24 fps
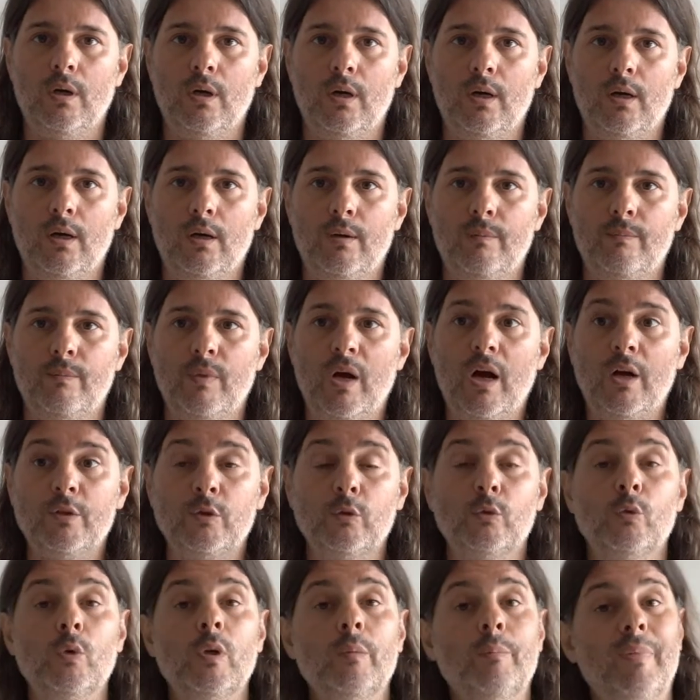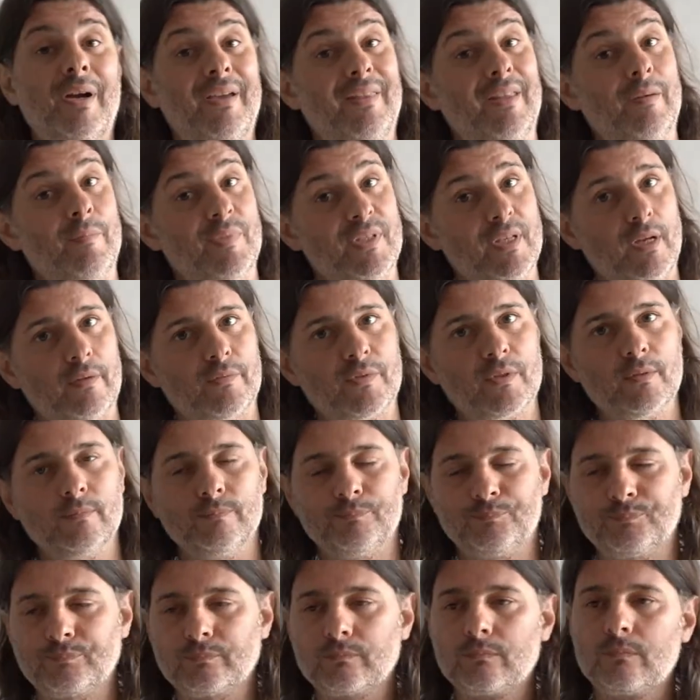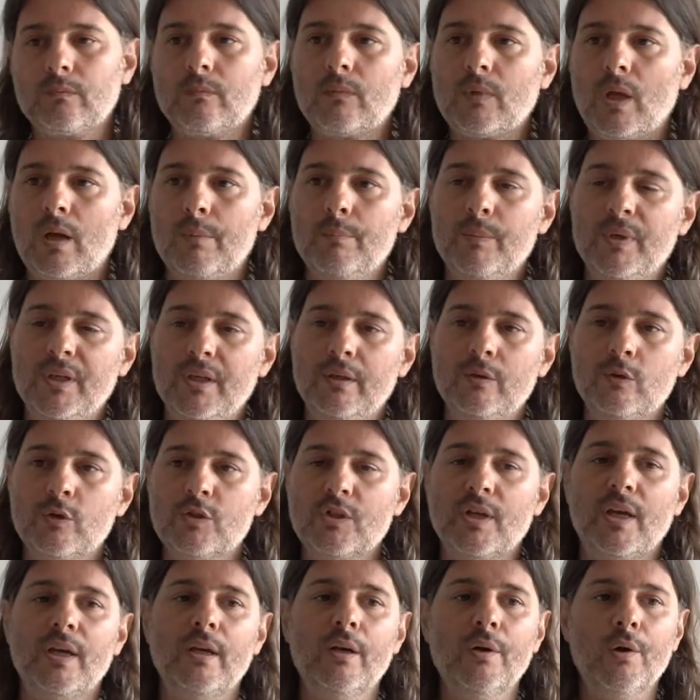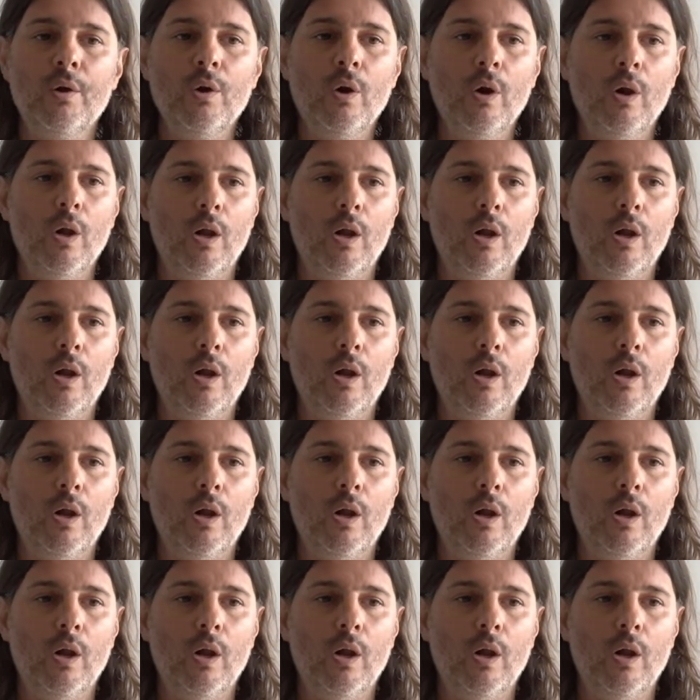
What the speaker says: how to do it by themselves. Meaning to say,